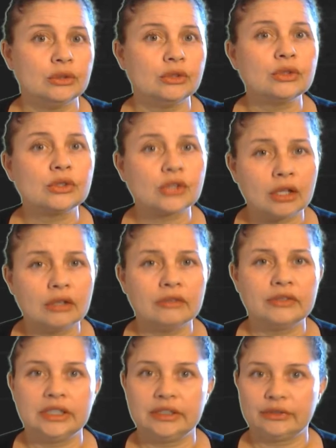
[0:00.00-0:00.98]
use to
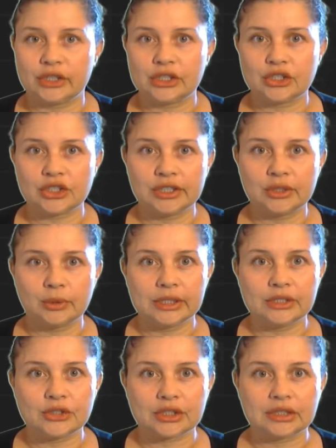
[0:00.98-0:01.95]
solve a differential
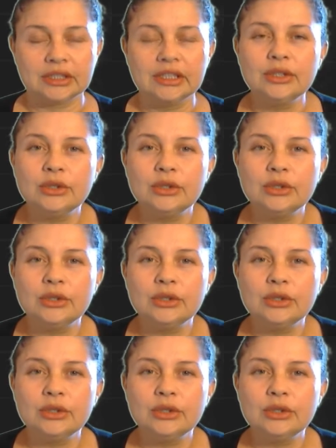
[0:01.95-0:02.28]
equation.